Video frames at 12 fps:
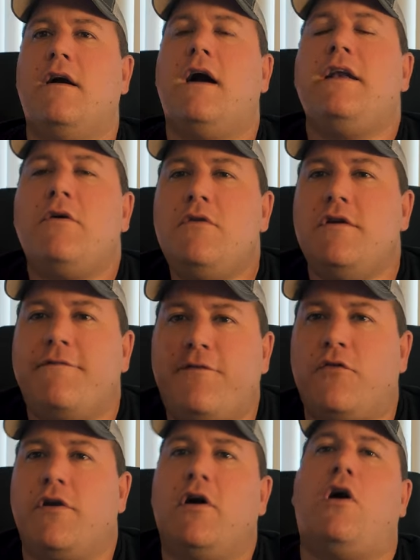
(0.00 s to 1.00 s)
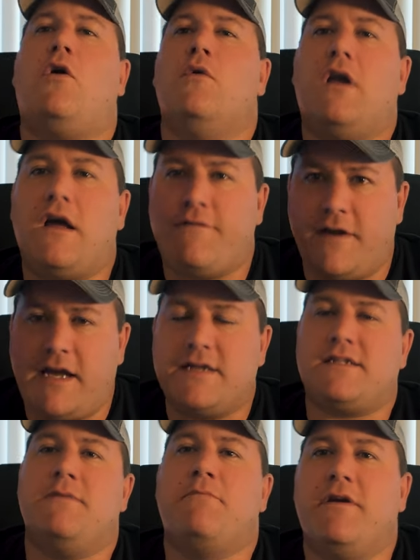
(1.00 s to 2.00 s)
I know you fought your whole life
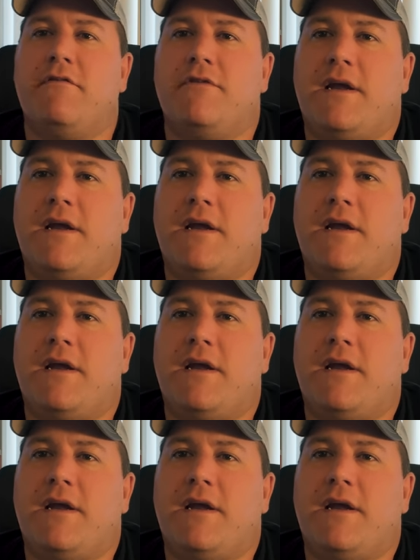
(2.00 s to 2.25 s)
against imperial